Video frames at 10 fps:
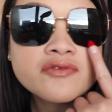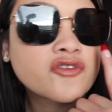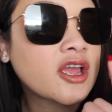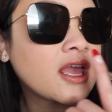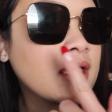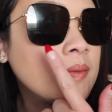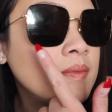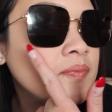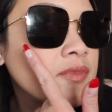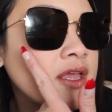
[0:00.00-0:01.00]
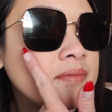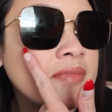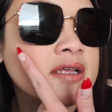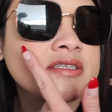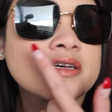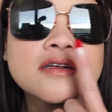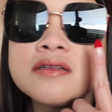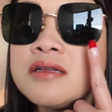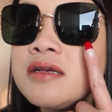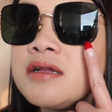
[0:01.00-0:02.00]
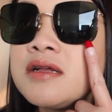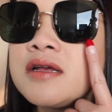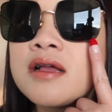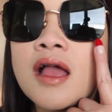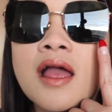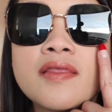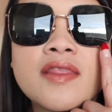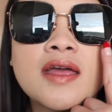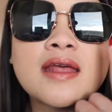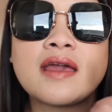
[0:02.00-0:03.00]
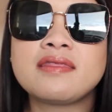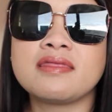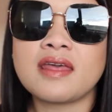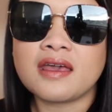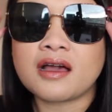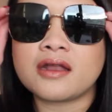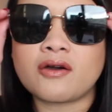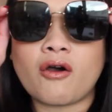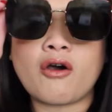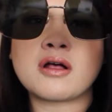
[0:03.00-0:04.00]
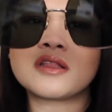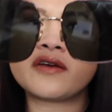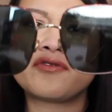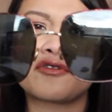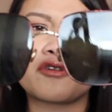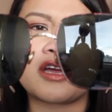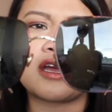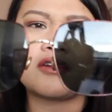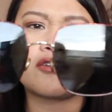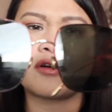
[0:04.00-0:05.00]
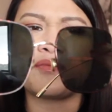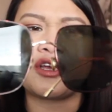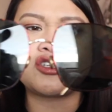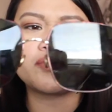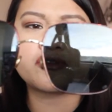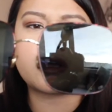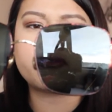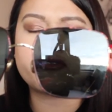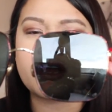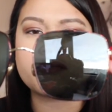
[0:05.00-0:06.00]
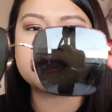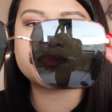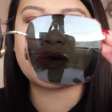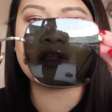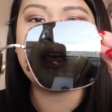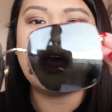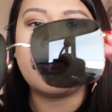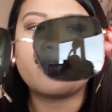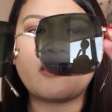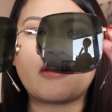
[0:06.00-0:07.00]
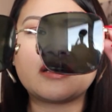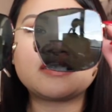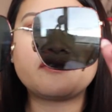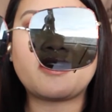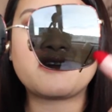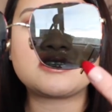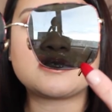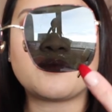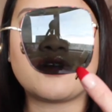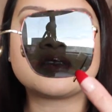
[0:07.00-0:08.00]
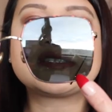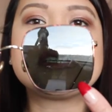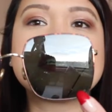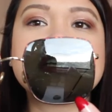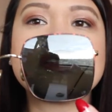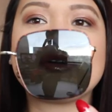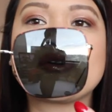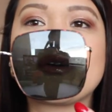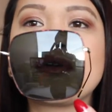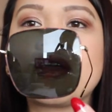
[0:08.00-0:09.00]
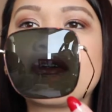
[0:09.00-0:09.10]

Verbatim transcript: frame and metal and then I think an olive green or a medium gray frame as well. There is a very small CD logo here